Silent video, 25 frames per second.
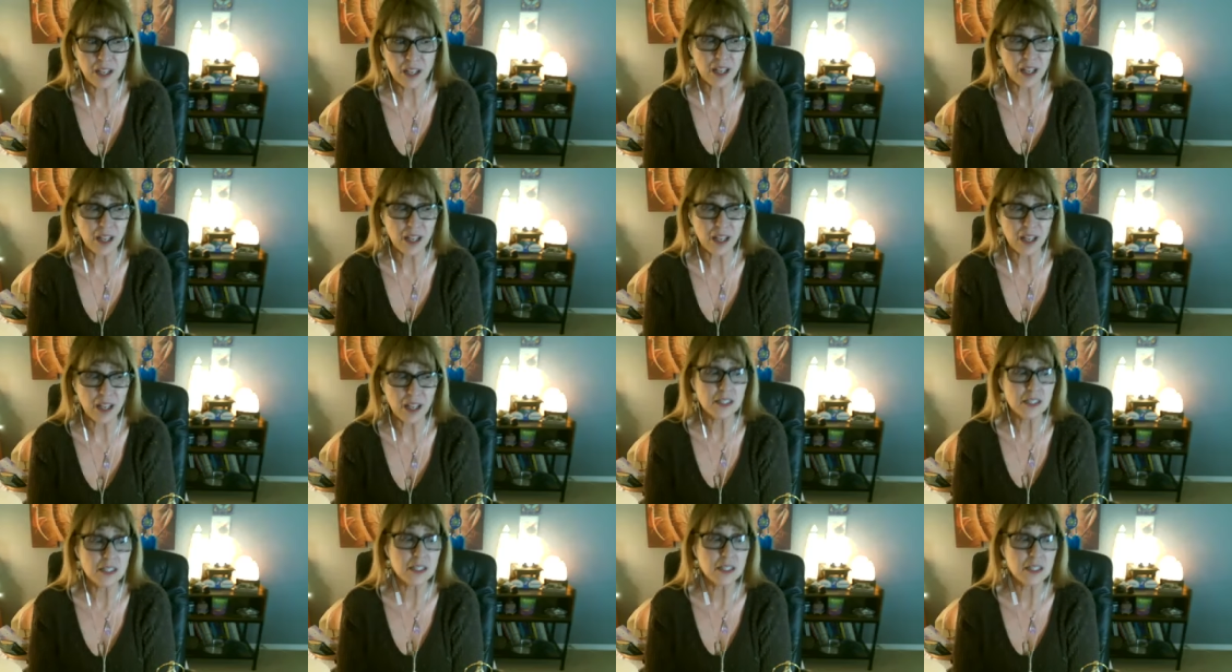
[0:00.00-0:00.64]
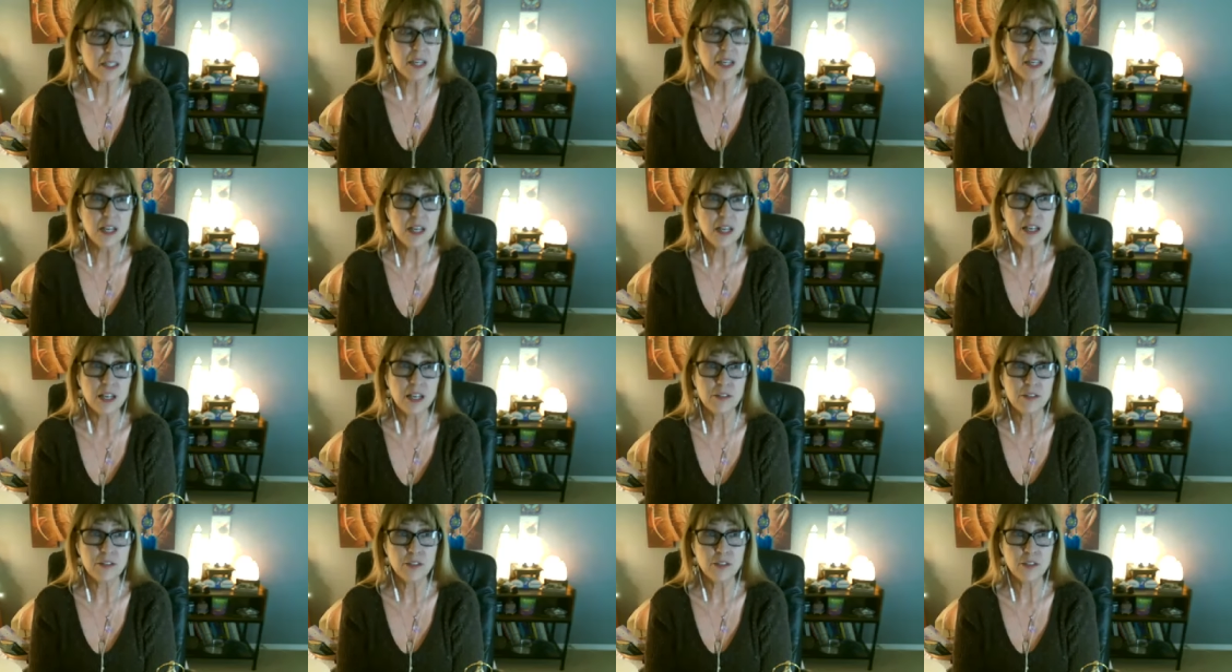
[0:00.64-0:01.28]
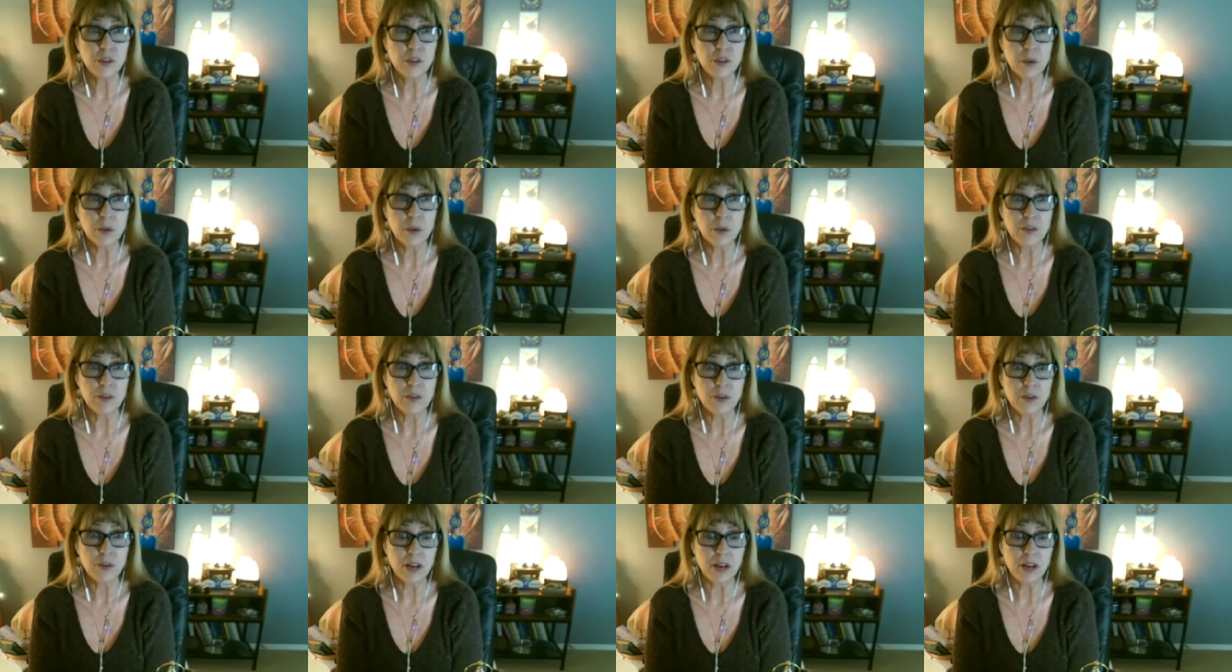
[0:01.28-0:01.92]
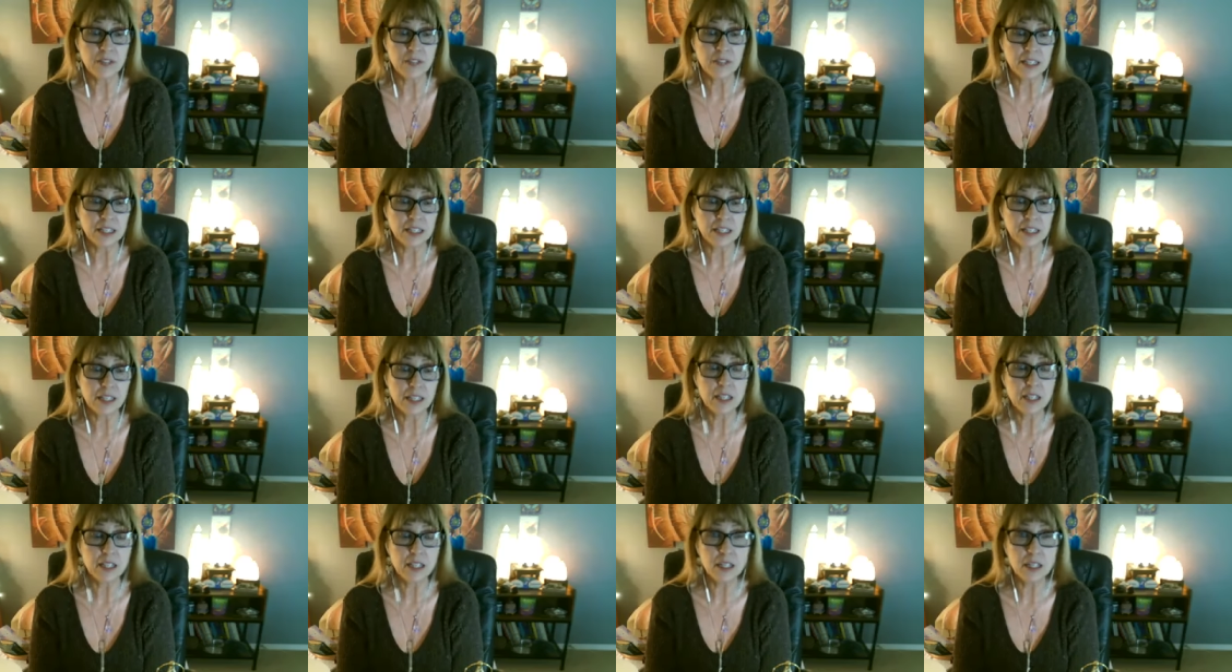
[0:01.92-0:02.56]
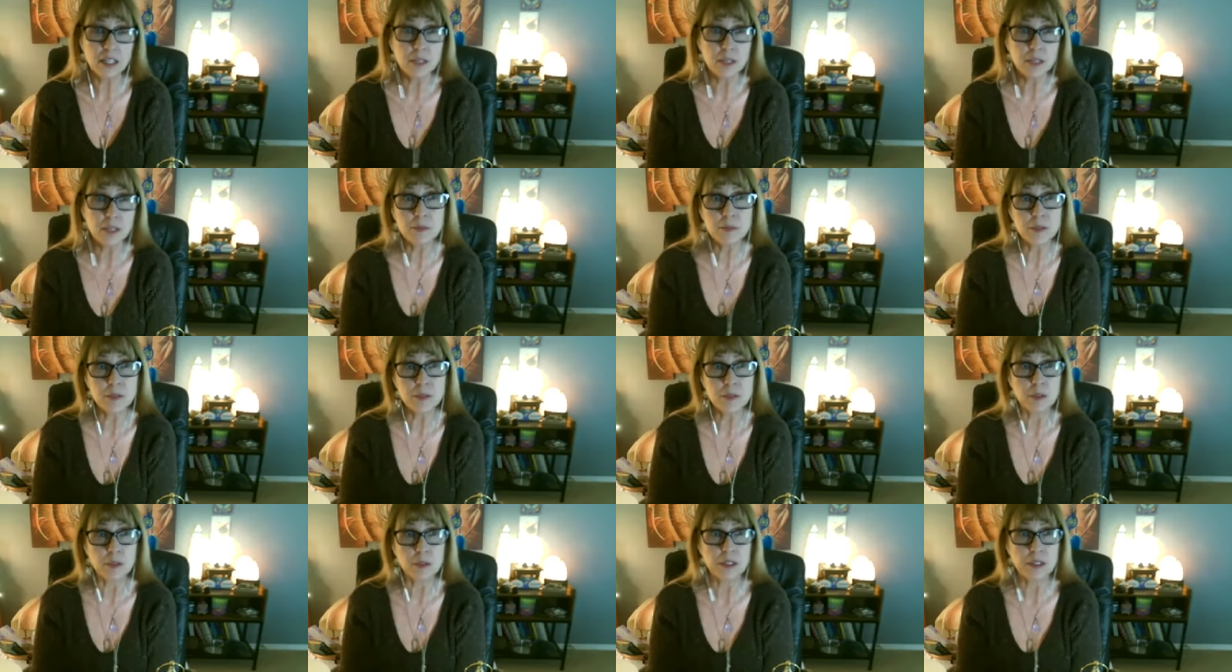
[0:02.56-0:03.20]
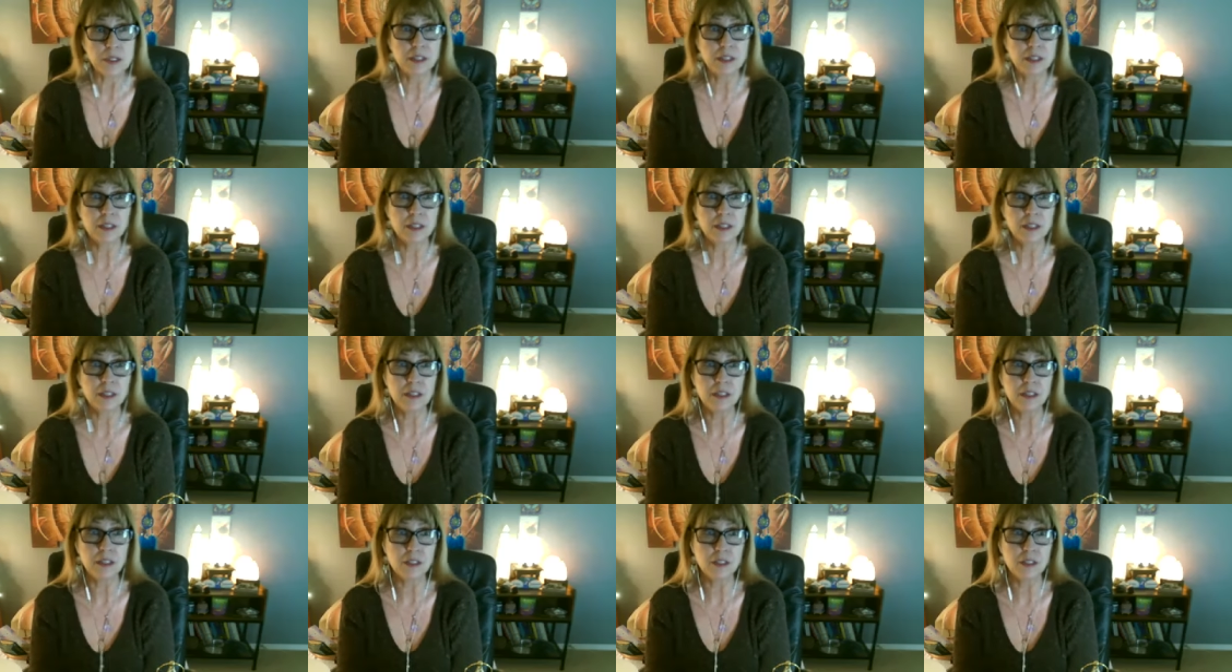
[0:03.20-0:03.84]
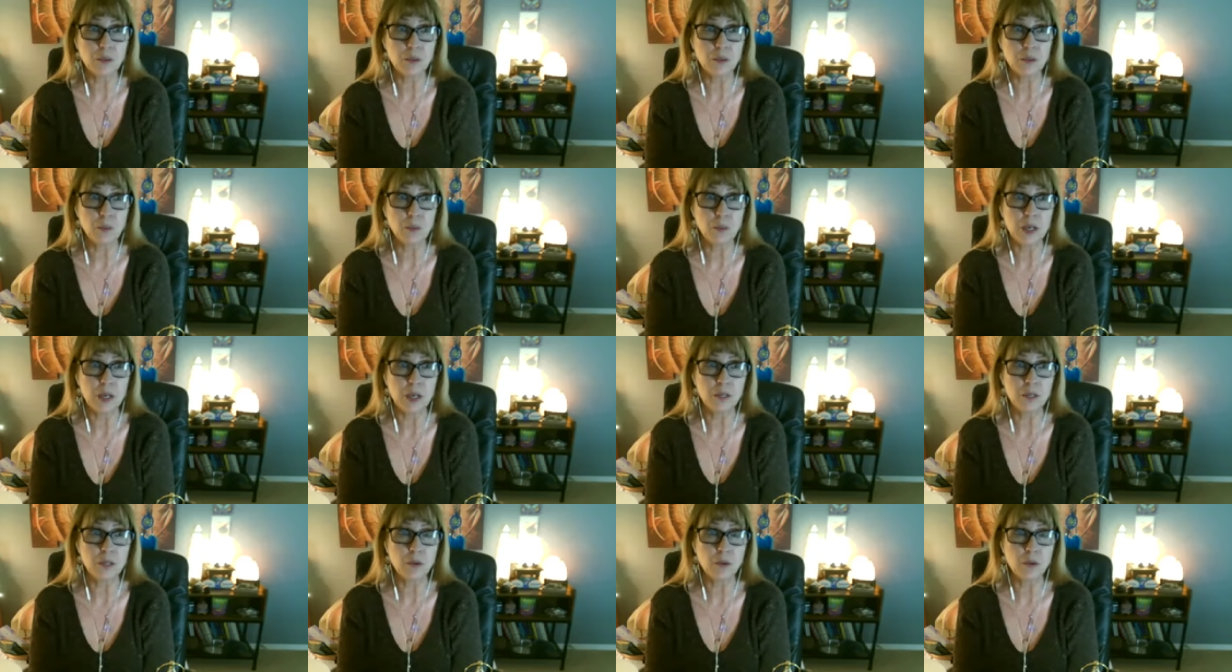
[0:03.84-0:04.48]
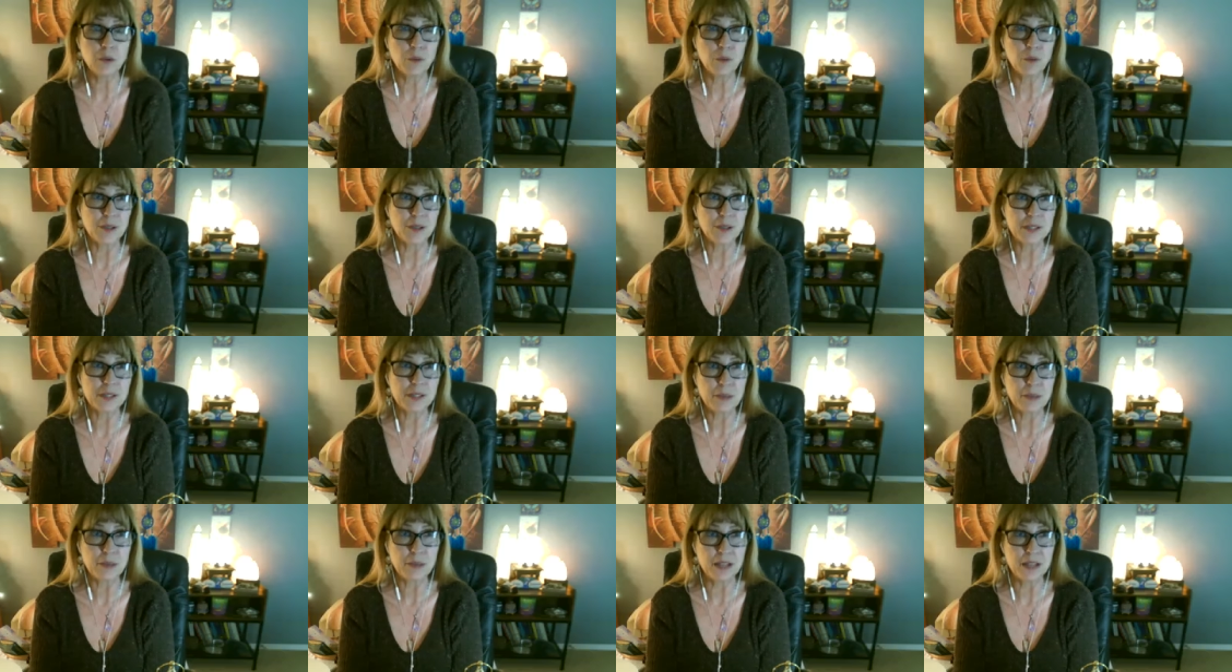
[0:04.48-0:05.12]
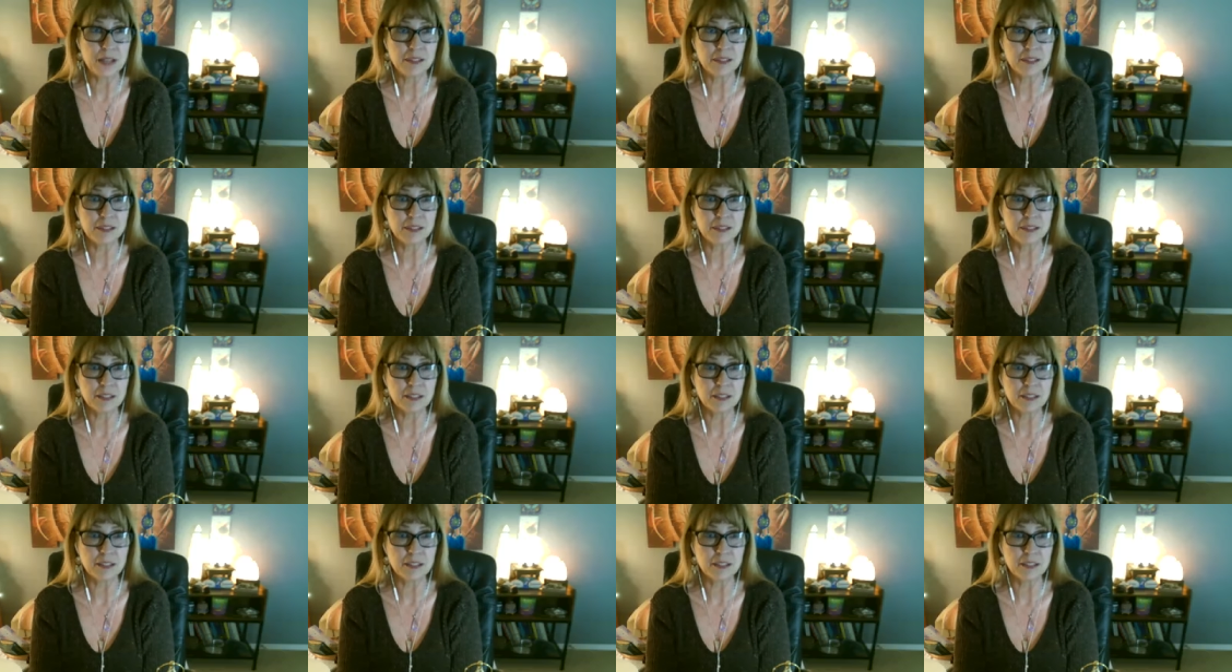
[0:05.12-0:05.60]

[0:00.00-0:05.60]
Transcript: And if, you know, if you have any hiccups, or, you know, what works best,